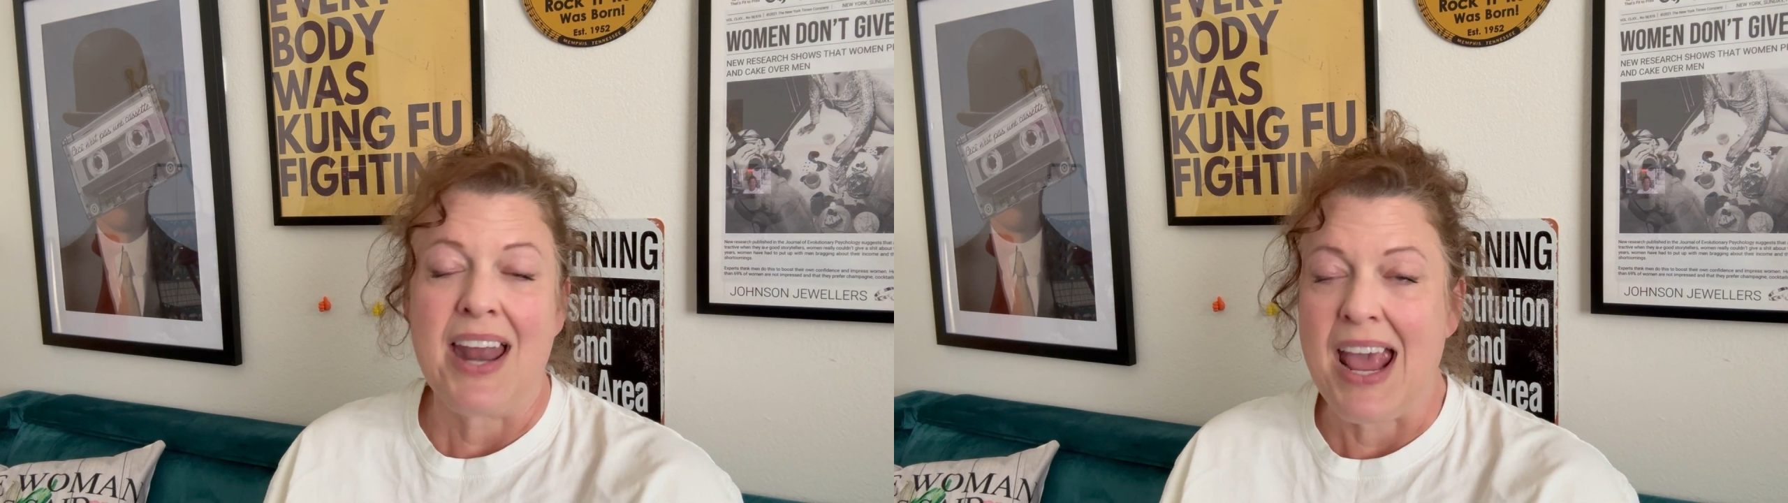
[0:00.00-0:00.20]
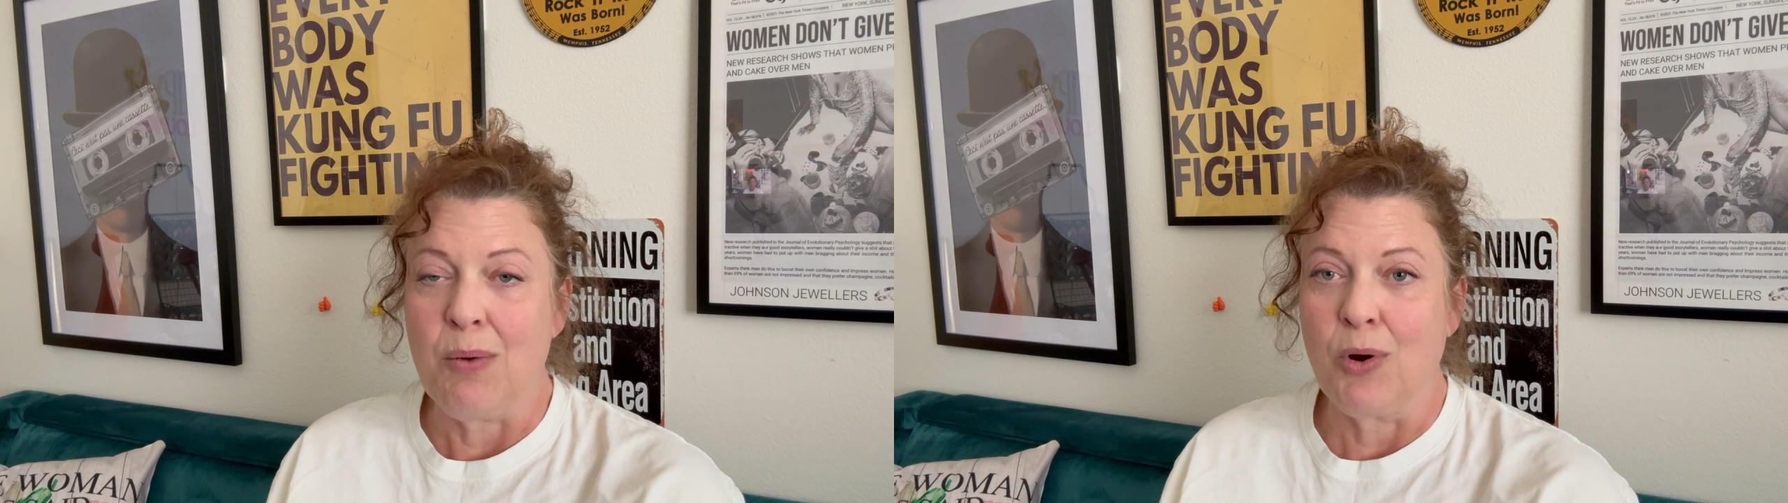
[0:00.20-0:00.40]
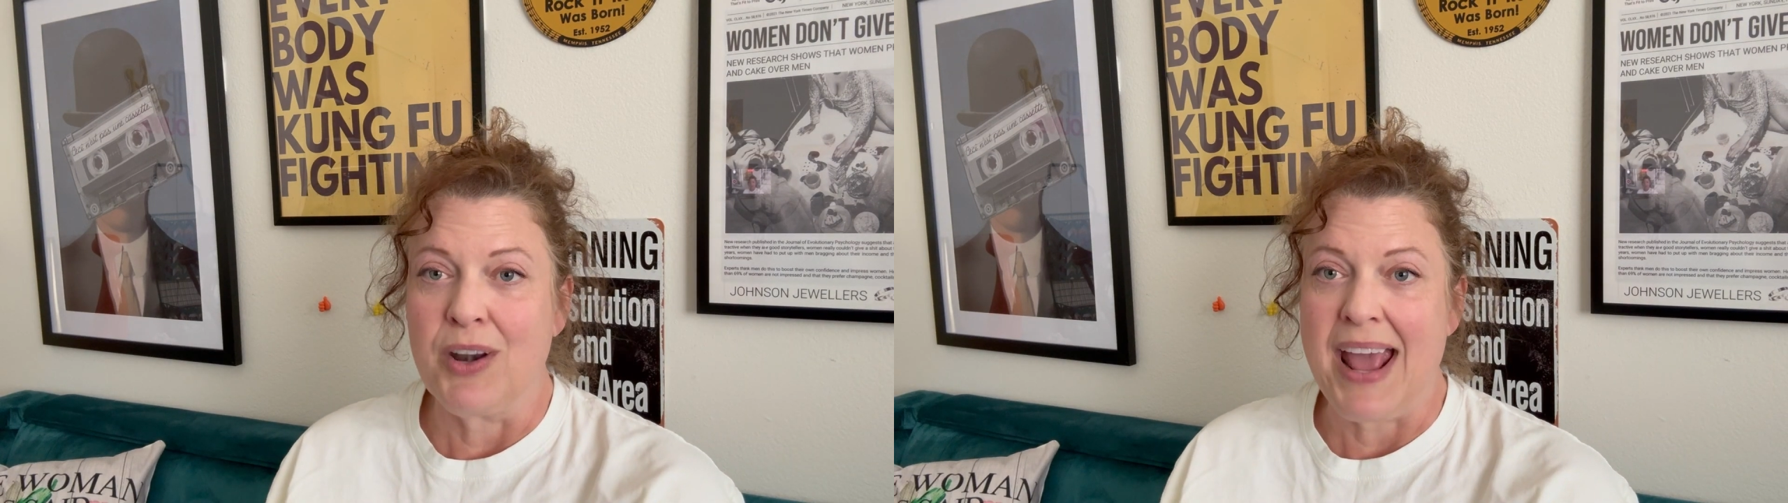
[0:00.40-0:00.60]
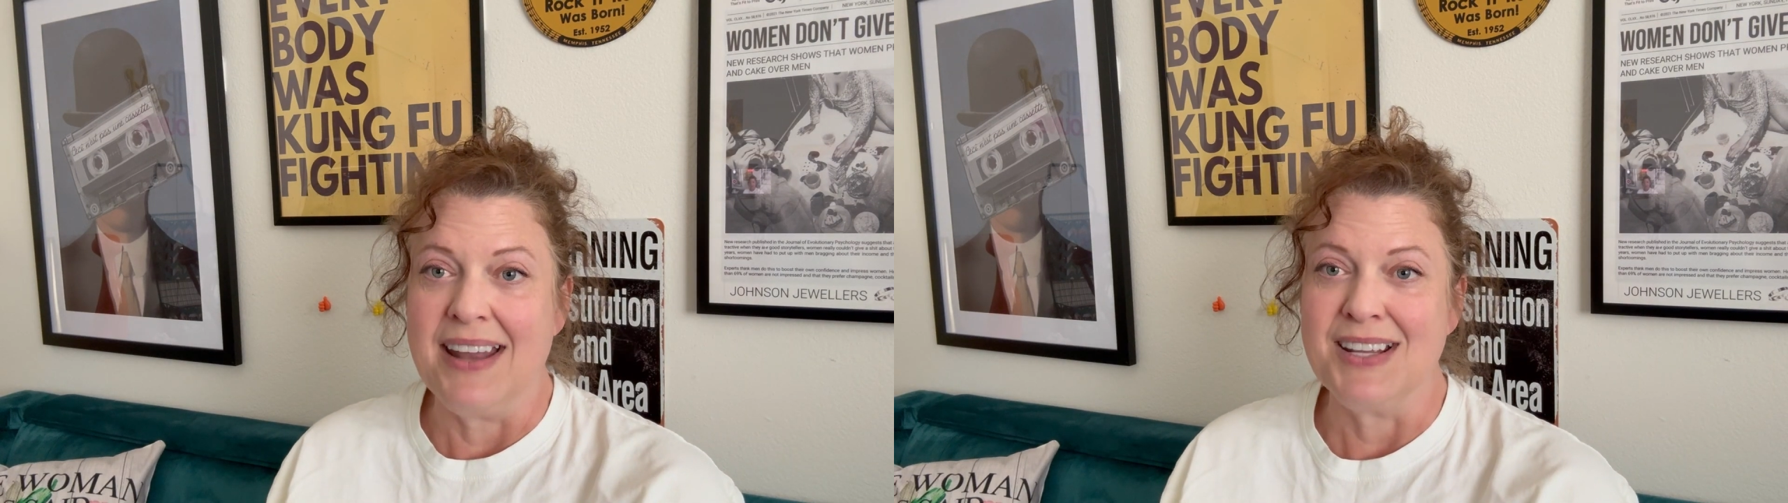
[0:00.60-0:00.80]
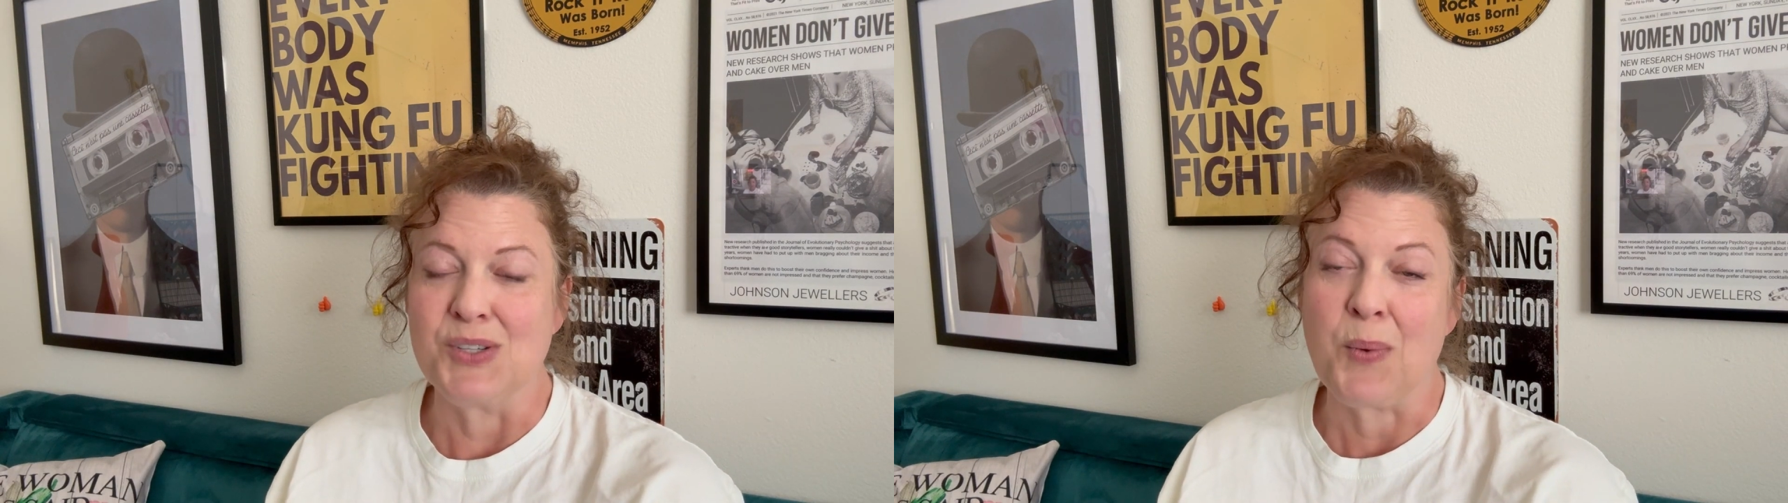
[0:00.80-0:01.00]
Hayward
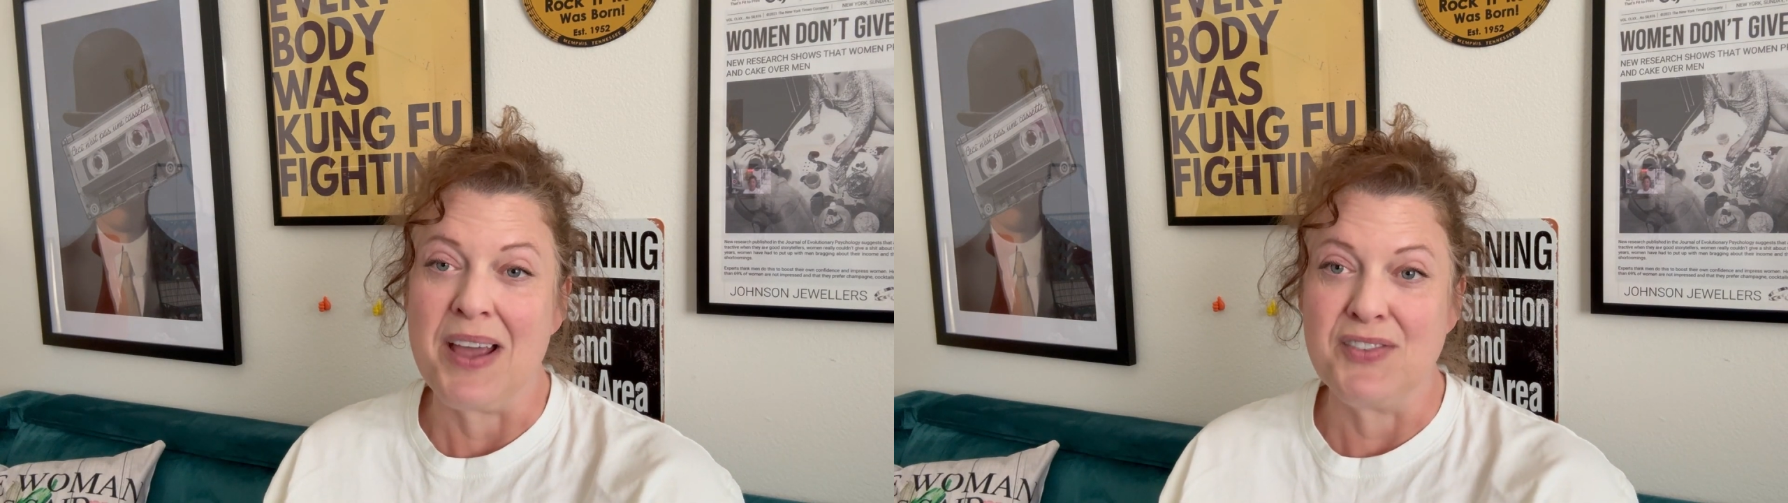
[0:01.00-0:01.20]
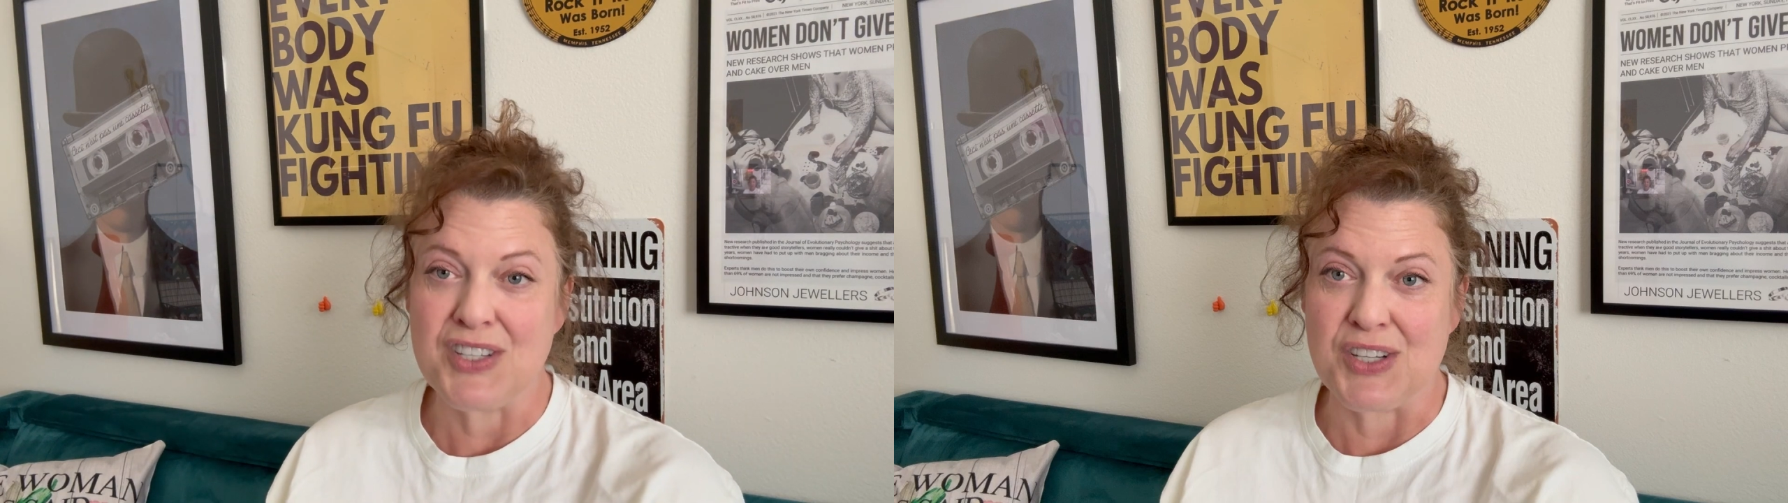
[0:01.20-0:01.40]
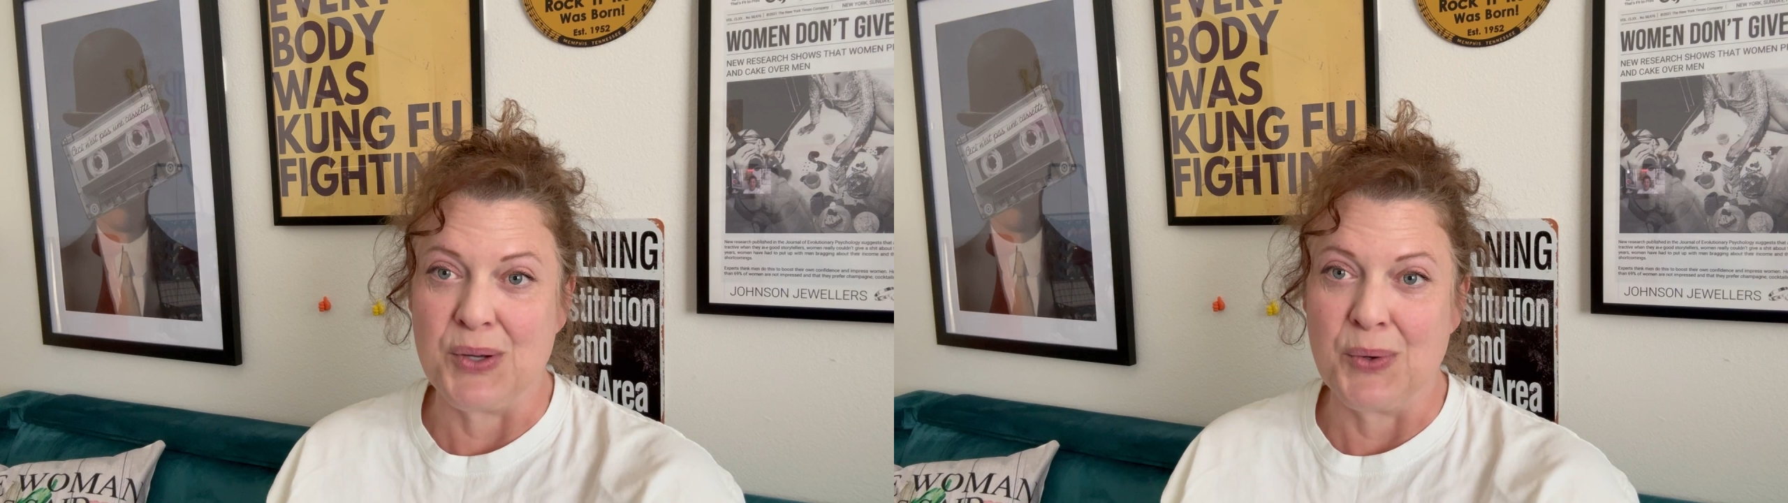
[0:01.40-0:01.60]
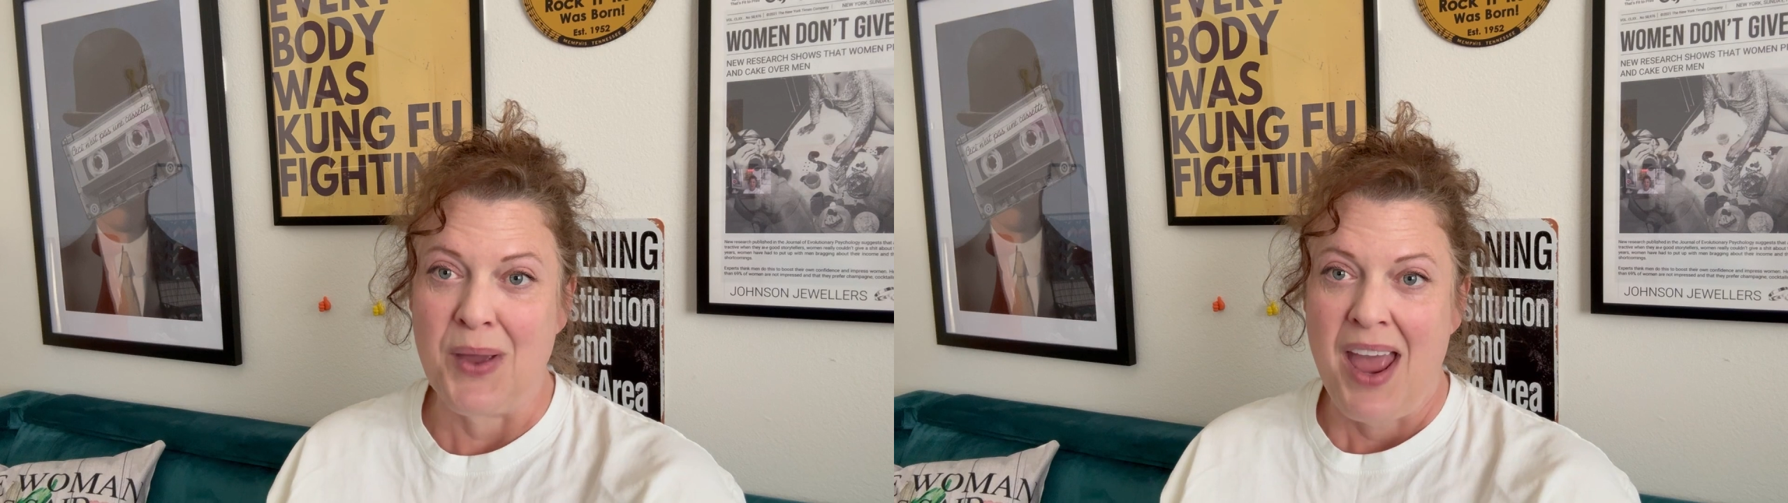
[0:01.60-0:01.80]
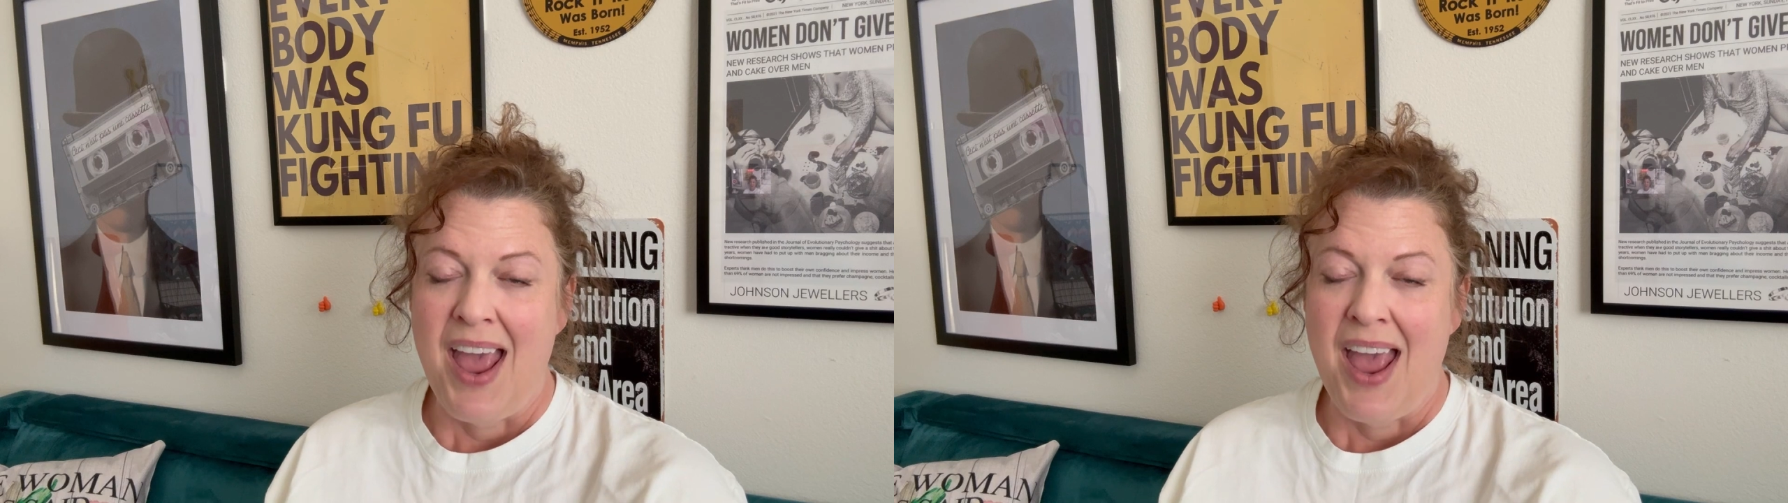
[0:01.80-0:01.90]
and his wife, Sue.